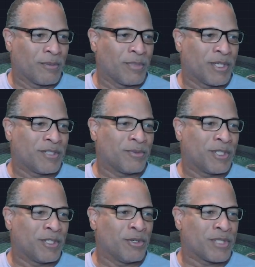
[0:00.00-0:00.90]
but it's
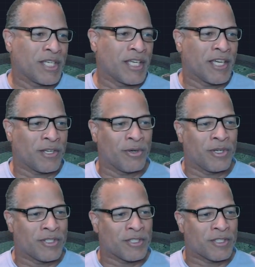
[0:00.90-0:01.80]
one of those AI
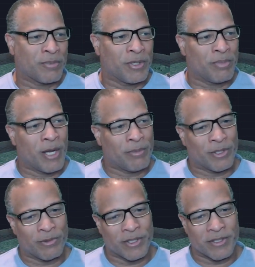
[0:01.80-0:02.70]
coins. It's a pretty
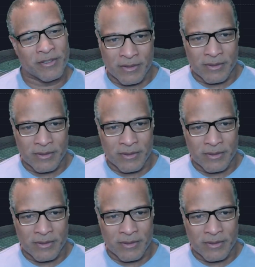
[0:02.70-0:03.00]
popular one.